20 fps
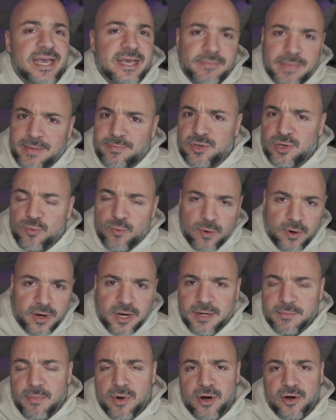maybe you work
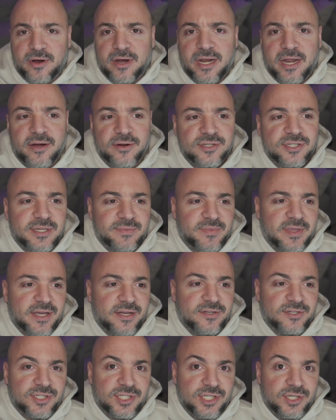in marketing or something
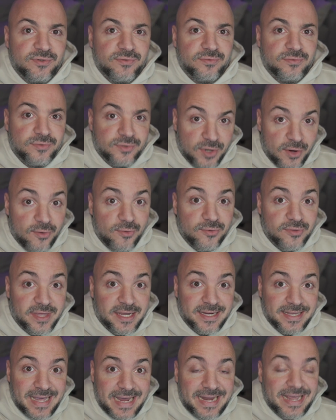else, you know
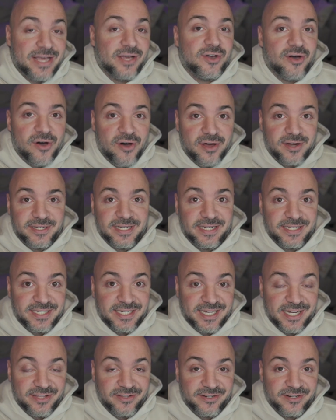that getting content
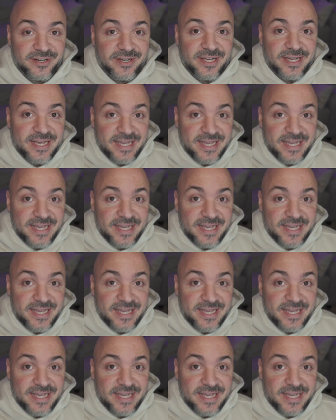together